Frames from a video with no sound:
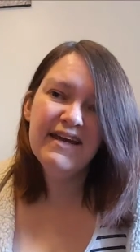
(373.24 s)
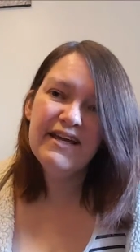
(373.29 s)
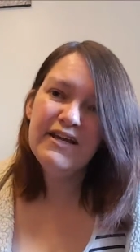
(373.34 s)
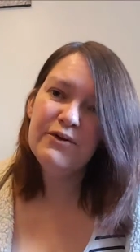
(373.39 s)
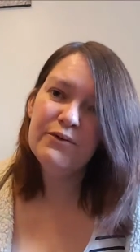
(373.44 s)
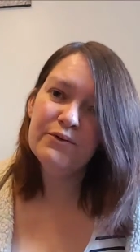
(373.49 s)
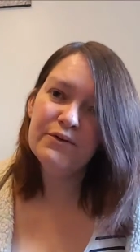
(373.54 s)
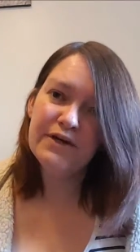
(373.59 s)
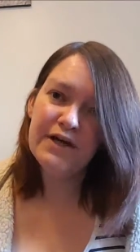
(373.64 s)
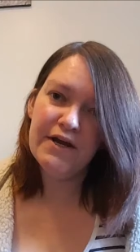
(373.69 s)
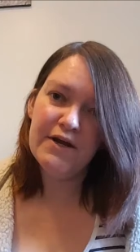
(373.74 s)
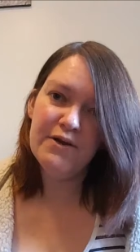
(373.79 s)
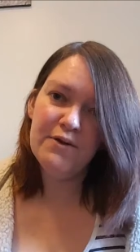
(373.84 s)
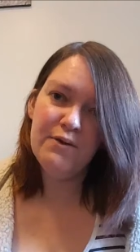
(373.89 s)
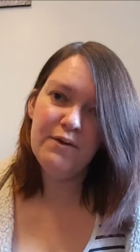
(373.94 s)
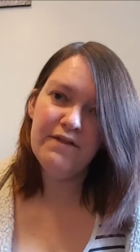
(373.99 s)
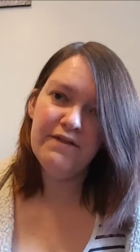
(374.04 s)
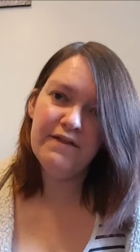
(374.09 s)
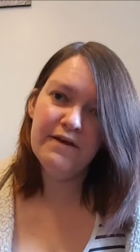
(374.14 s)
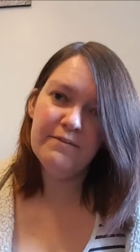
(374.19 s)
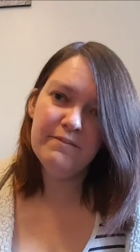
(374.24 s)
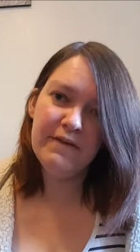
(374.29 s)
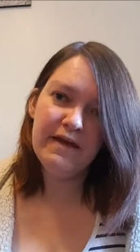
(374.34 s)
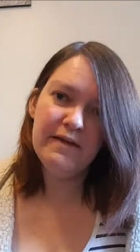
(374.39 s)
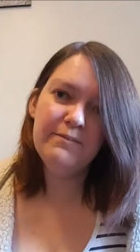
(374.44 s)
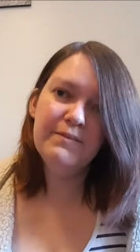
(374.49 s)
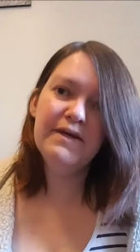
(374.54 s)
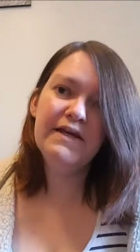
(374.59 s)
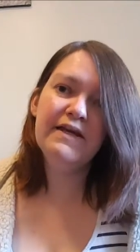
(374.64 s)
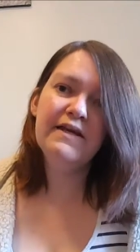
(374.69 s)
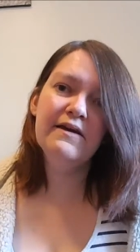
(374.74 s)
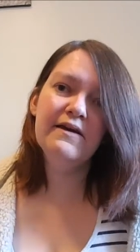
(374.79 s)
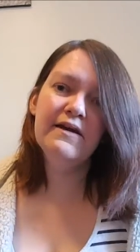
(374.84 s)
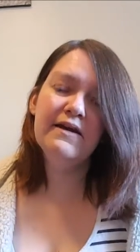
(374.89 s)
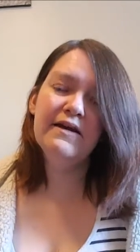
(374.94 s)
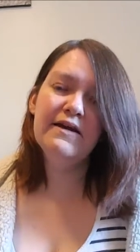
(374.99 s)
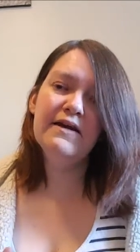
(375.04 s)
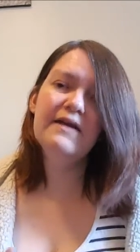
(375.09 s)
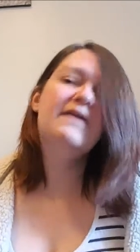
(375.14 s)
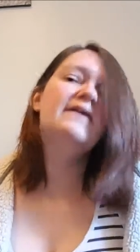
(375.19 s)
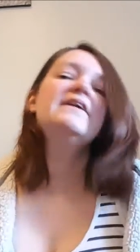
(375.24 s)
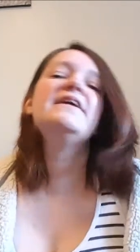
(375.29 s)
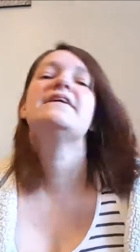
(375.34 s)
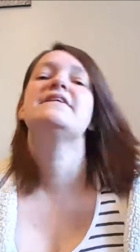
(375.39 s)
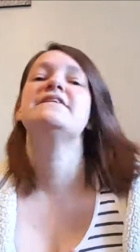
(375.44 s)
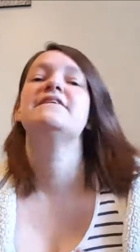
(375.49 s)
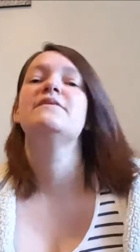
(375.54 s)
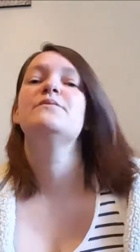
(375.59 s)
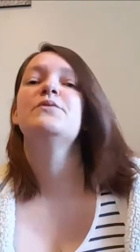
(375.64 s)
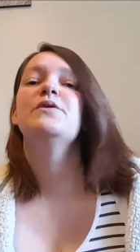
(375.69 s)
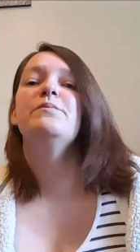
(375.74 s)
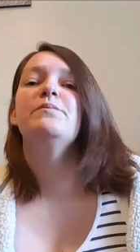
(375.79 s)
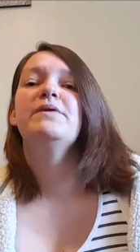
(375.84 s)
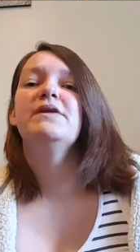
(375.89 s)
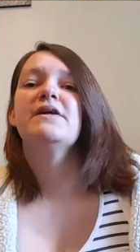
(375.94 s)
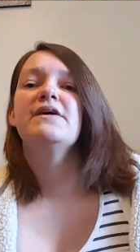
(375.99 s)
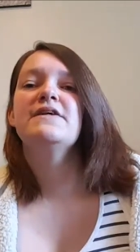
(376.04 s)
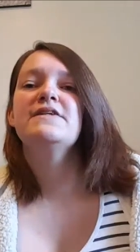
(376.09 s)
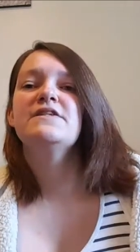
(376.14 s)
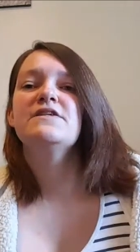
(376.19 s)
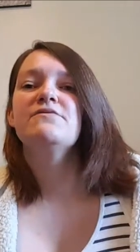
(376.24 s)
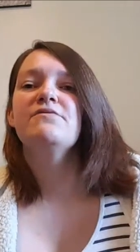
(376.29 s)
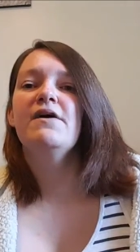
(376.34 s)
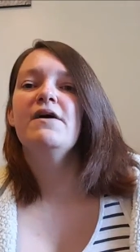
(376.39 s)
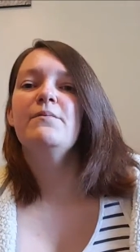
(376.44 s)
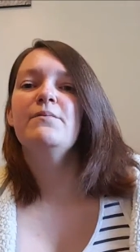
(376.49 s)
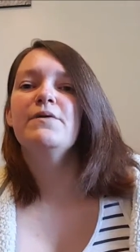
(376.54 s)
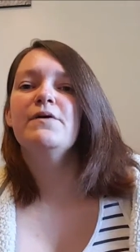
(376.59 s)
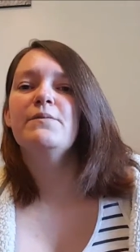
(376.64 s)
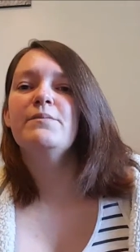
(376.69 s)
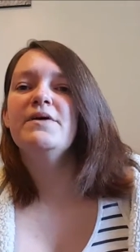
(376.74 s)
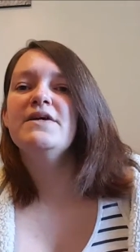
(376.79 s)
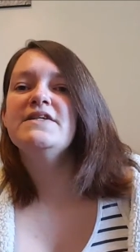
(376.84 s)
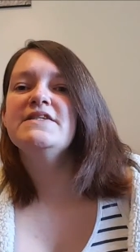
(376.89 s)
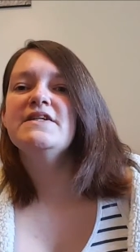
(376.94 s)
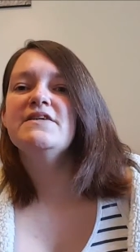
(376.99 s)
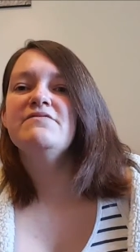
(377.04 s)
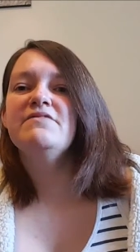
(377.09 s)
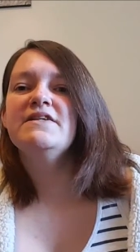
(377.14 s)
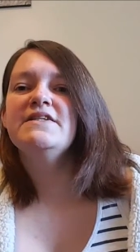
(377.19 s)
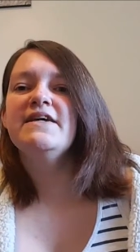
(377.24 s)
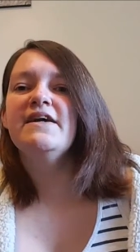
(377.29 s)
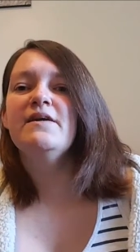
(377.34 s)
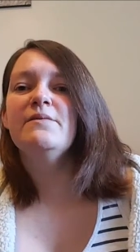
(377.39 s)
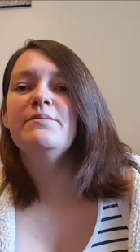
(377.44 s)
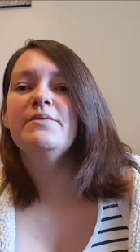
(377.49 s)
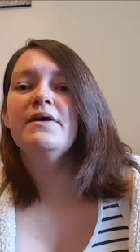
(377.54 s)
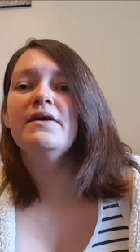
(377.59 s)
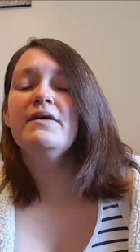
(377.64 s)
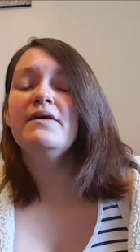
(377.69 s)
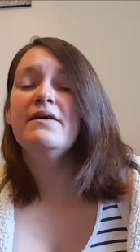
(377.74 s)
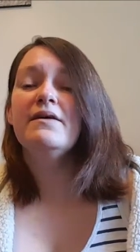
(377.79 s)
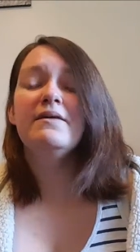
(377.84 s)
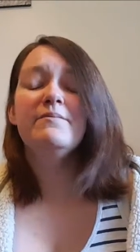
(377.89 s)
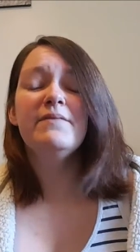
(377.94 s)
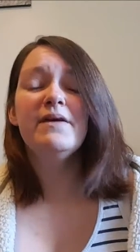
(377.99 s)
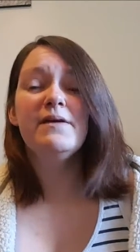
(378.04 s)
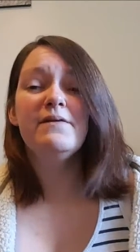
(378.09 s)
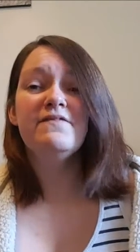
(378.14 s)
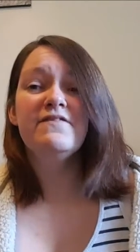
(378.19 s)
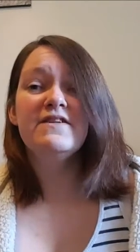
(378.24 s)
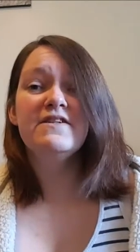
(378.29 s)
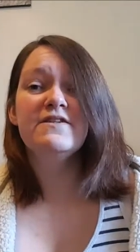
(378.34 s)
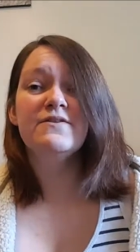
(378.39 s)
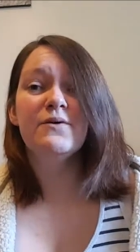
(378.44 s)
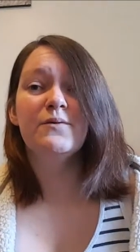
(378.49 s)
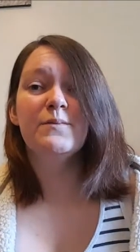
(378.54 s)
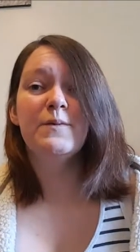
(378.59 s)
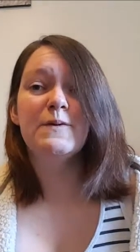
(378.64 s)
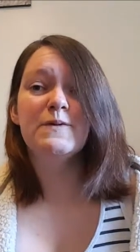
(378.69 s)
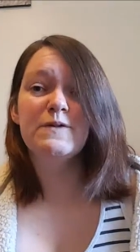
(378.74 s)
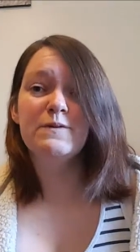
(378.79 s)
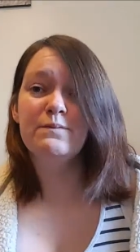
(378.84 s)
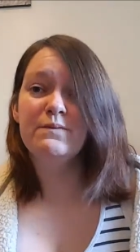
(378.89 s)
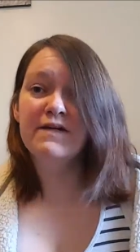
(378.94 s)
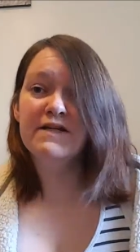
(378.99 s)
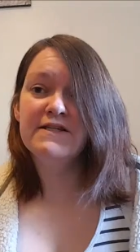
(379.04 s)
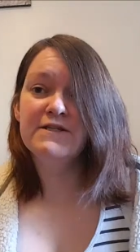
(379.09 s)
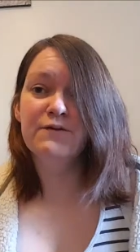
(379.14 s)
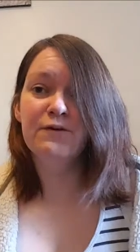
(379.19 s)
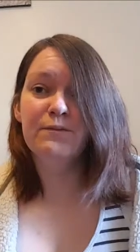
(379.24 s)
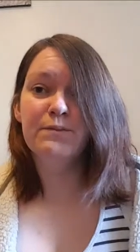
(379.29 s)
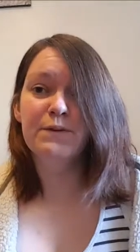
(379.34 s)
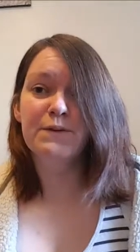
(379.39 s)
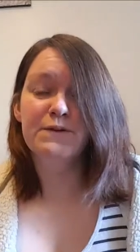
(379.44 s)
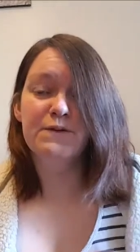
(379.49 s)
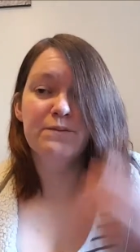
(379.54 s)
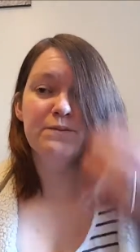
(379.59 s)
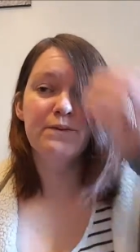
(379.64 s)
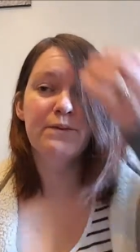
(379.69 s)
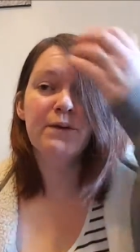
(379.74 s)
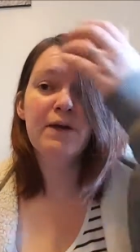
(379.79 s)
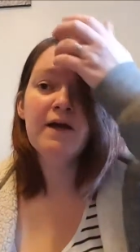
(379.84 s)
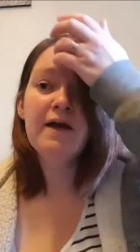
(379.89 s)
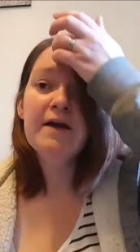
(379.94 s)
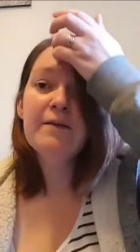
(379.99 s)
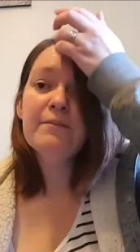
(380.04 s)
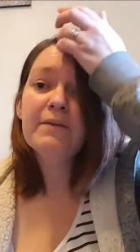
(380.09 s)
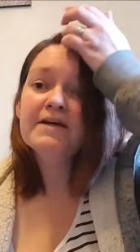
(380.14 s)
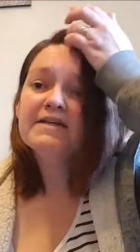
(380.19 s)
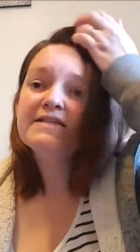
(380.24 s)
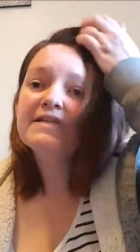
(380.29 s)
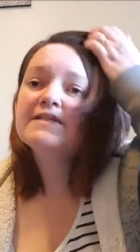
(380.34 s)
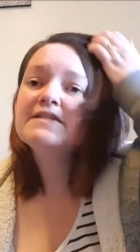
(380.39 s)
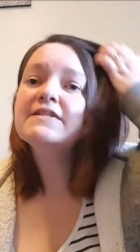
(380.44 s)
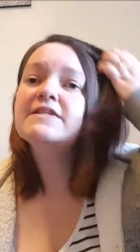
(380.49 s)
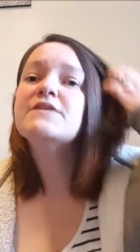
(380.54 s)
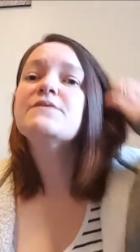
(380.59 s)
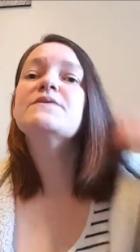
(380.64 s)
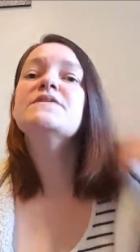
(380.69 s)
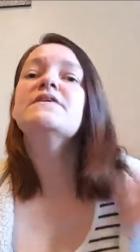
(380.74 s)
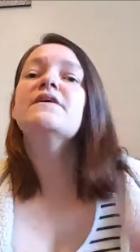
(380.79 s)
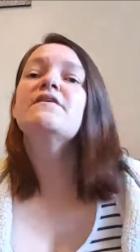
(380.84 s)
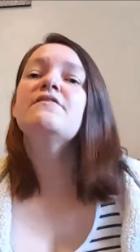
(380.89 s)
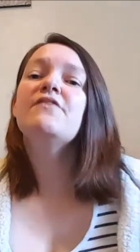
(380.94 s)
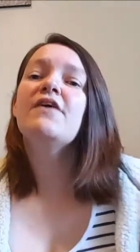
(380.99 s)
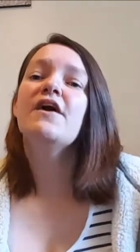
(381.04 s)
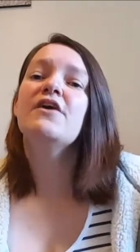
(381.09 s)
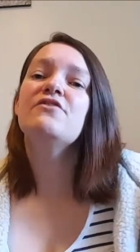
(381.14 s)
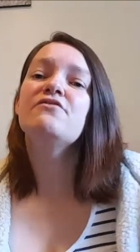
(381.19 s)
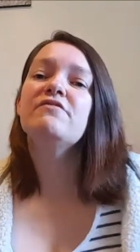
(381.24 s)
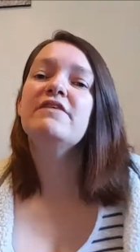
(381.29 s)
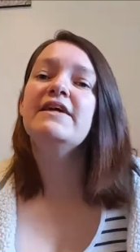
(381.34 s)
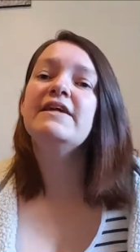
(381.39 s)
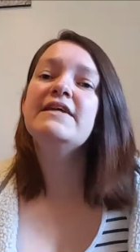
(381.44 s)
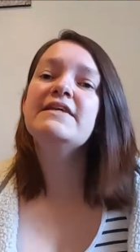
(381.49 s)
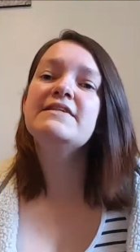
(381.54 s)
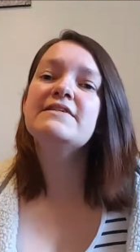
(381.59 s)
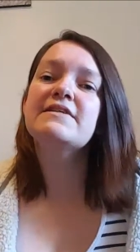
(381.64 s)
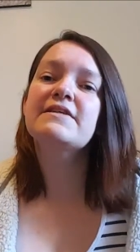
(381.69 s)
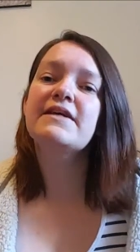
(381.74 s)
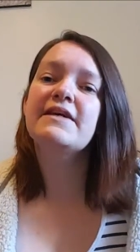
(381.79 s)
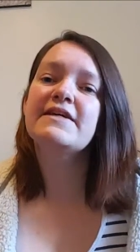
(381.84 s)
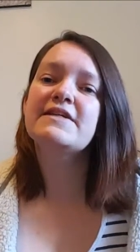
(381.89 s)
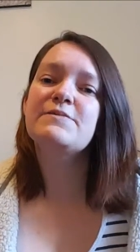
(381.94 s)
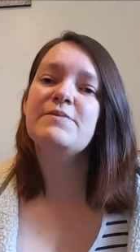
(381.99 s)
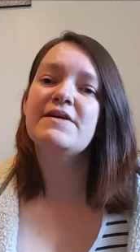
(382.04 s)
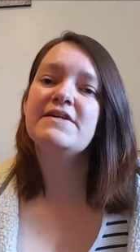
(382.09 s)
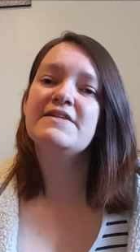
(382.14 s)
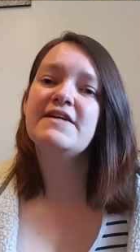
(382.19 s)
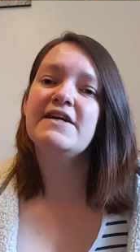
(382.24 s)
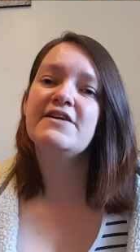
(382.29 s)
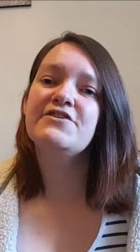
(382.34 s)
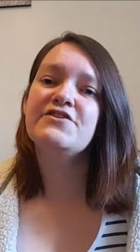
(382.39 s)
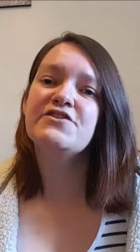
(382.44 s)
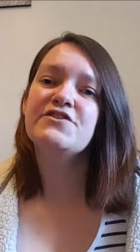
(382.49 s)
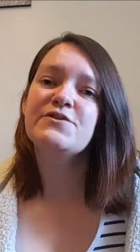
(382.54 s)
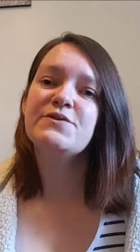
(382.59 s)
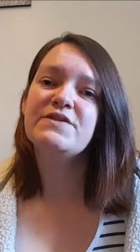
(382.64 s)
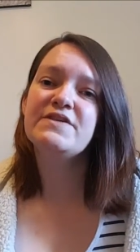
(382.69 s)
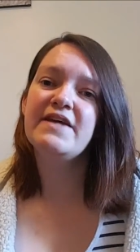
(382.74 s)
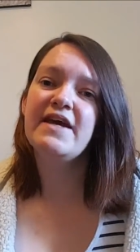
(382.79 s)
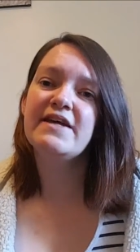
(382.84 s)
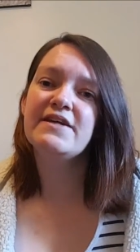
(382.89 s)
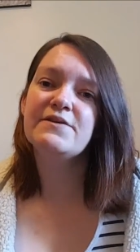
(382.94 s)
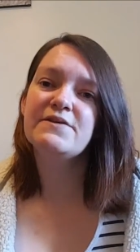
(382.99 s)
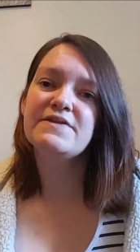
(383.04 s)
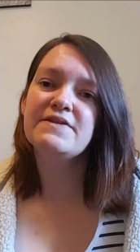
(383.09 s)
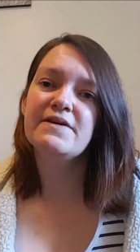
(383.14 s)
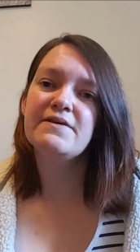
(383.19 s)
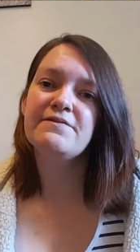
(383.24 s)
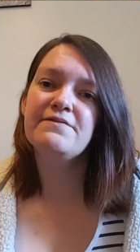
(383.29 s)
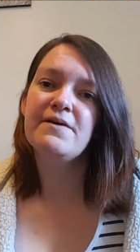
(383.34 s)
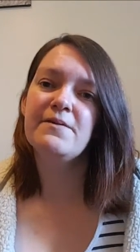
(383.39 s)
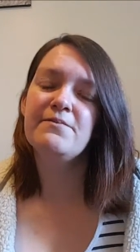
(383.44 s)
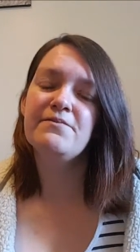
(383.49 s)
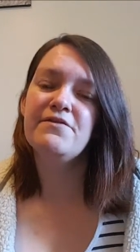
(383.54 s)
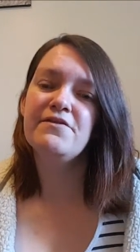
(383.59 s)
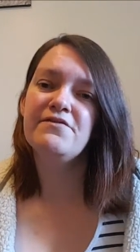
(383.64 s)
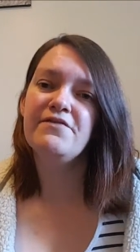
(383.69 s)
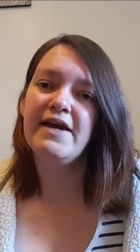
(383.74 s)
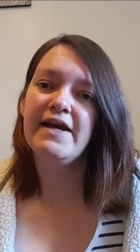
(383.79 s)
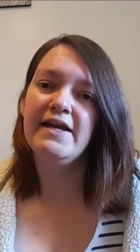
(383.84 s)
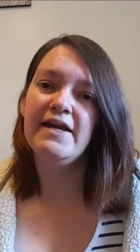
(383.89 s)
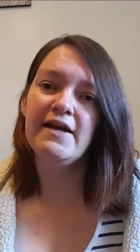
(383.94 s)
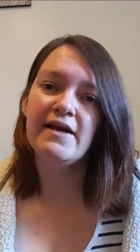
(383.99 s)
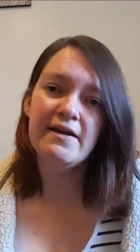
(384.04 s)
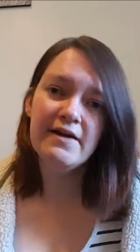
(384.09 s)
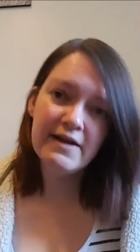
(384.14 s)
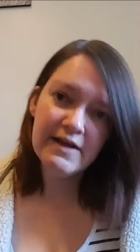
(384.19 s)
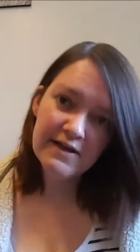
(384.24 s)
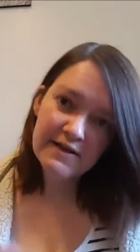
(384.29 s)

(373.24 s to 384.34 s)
you'll know that maybe, yes, it would be nice to write a blog post every day, but maybe if it's not possible, it's not possible. By setting yourself unrealistic expectations, you're setting yourself up for failure.